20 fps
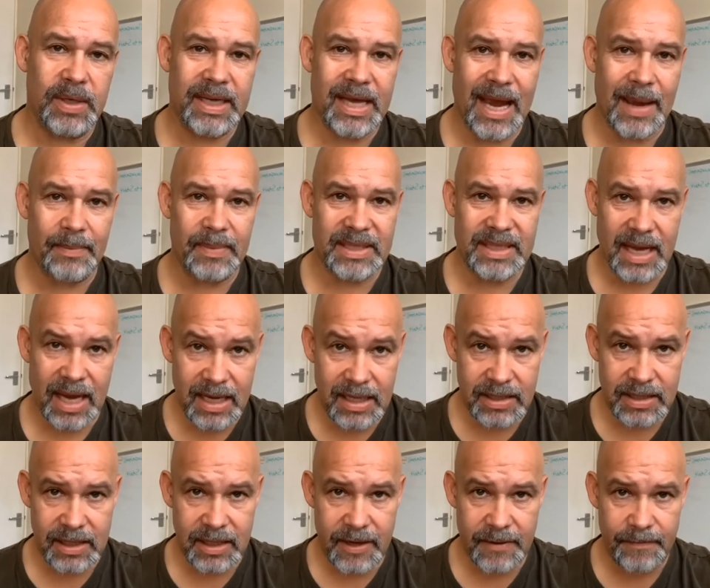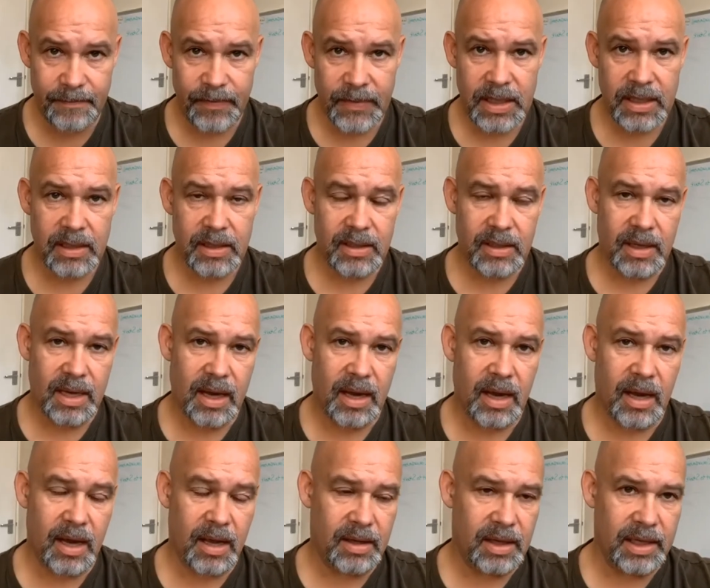called Camtasia,
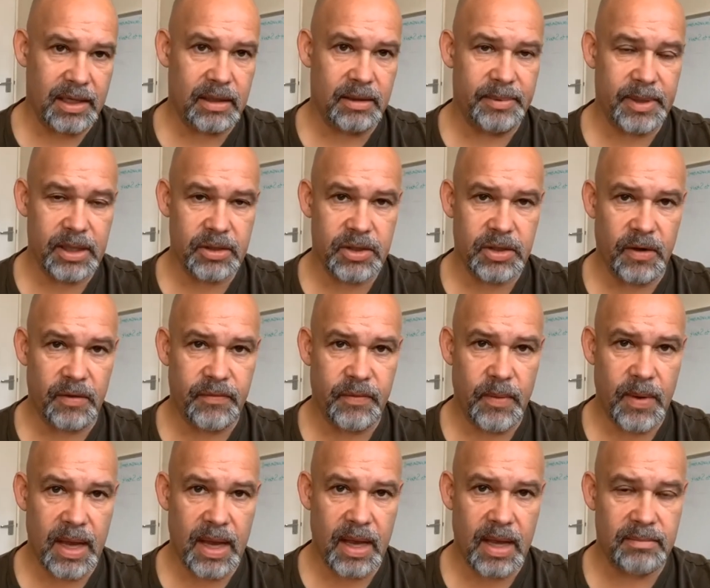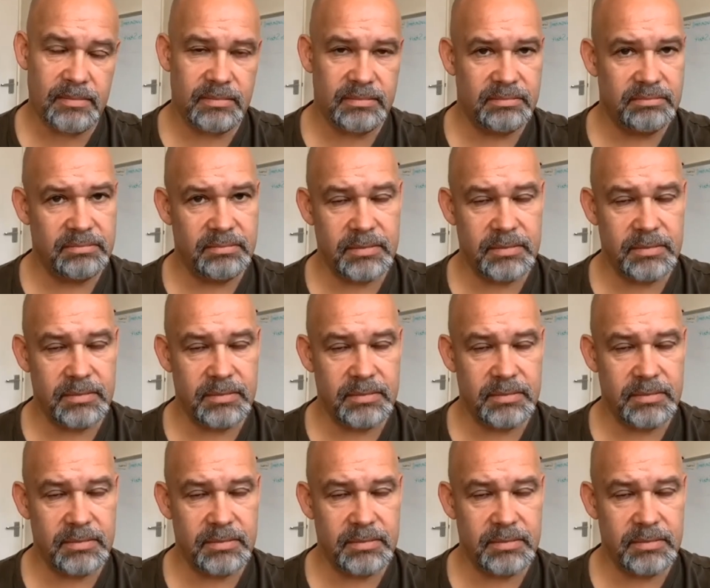a little bit of software.